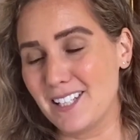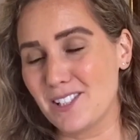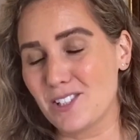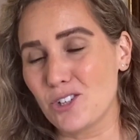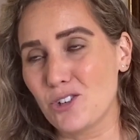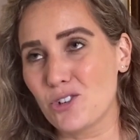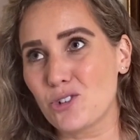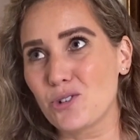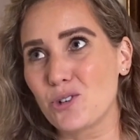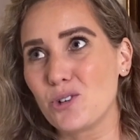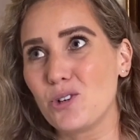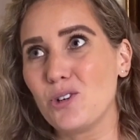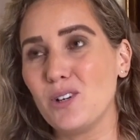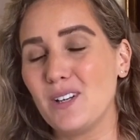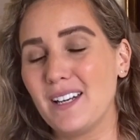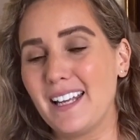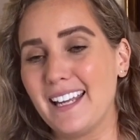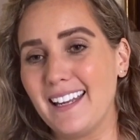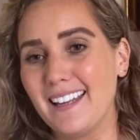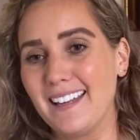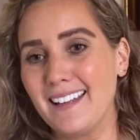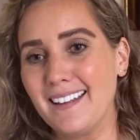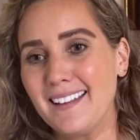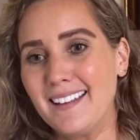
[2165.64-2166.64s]
are
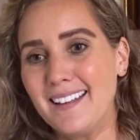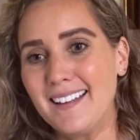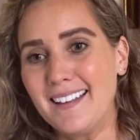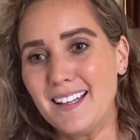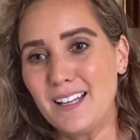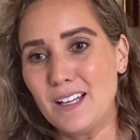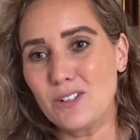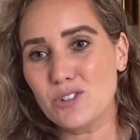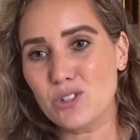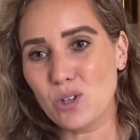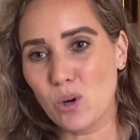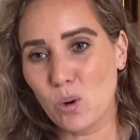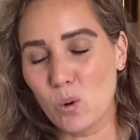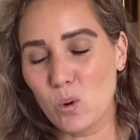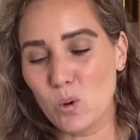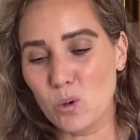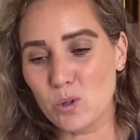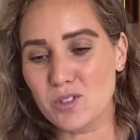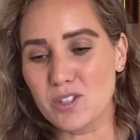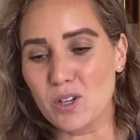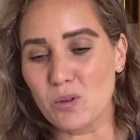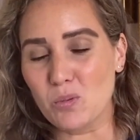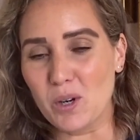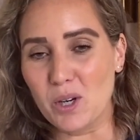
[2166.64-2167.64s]
truly
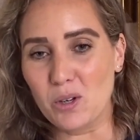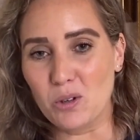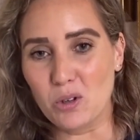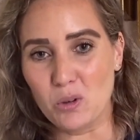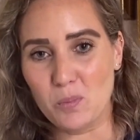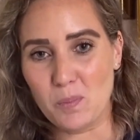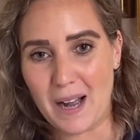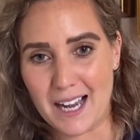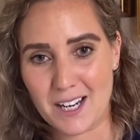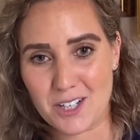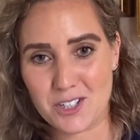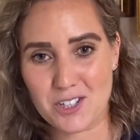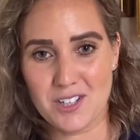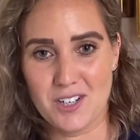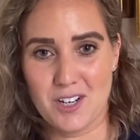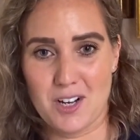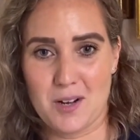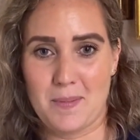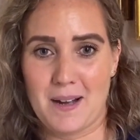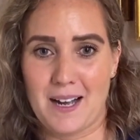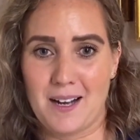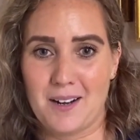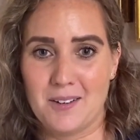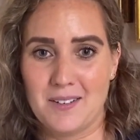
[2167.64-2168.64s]
tools that we're all passionate
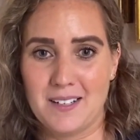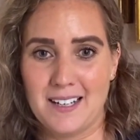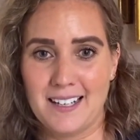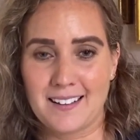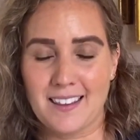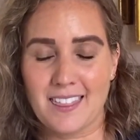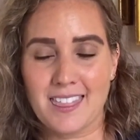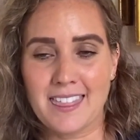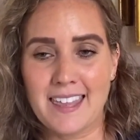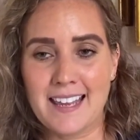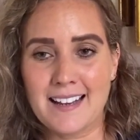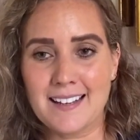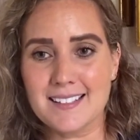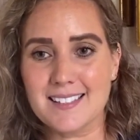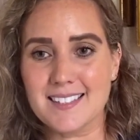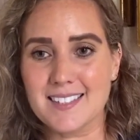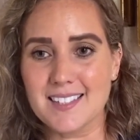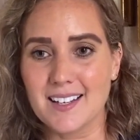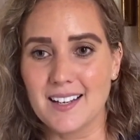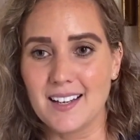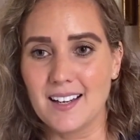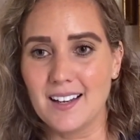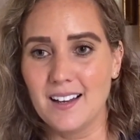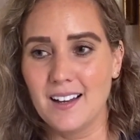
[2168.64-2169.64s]
about, and things
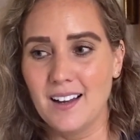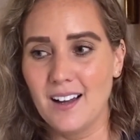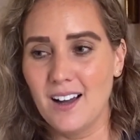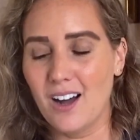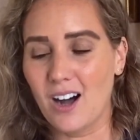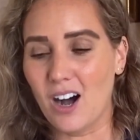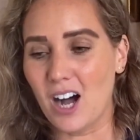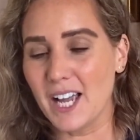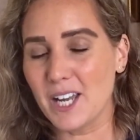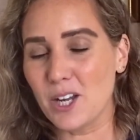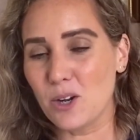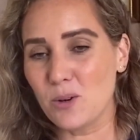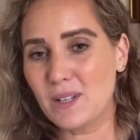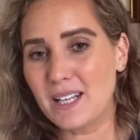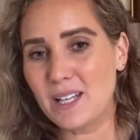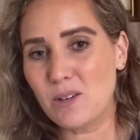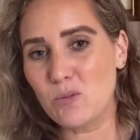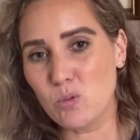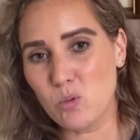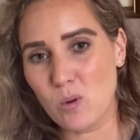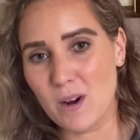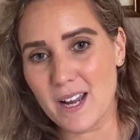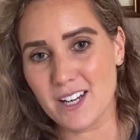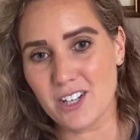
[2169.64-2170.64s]
that I only
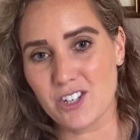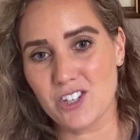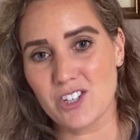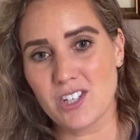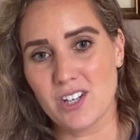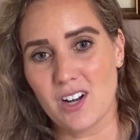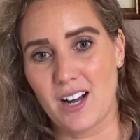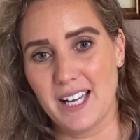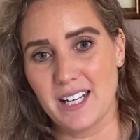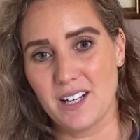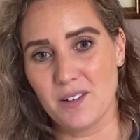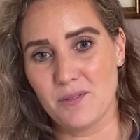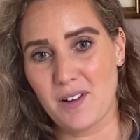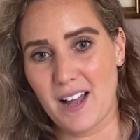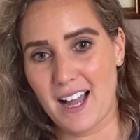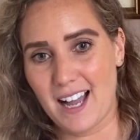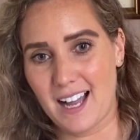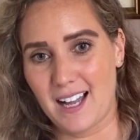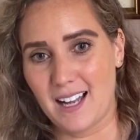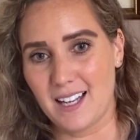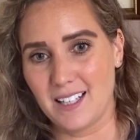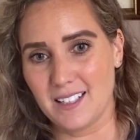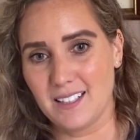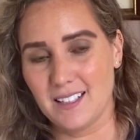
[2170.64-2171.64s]
wish I'd have
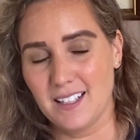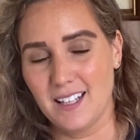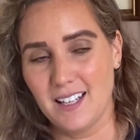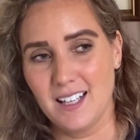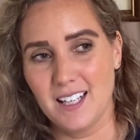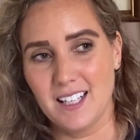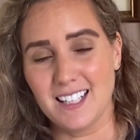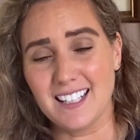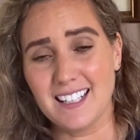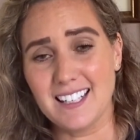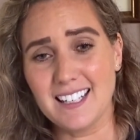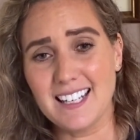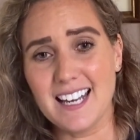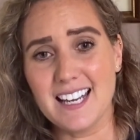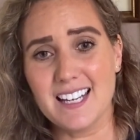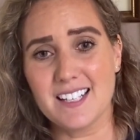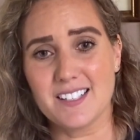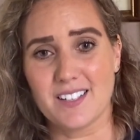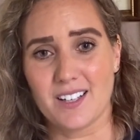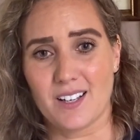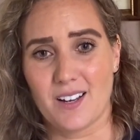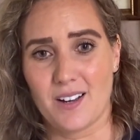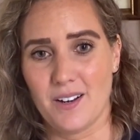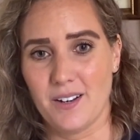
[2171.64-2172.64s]
had
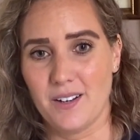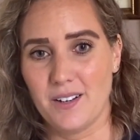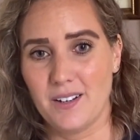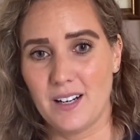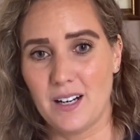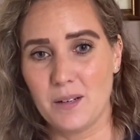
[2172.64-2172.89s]
years ago.